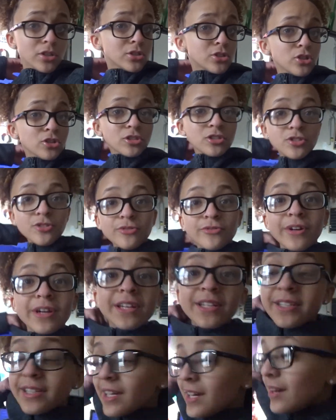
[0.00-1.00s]
Y'all, so
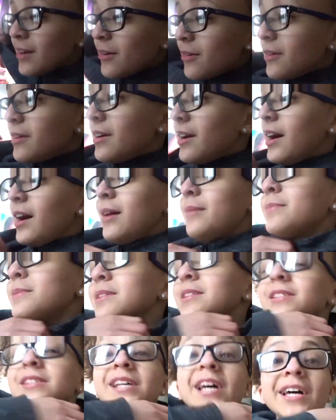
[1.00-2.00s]
right now, I'm
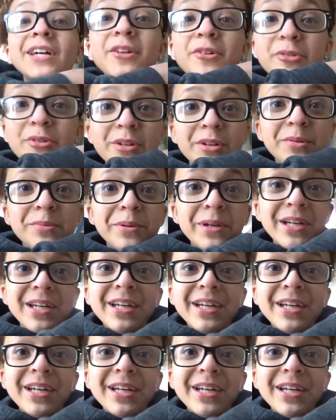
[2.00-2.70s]
in Zach's crib.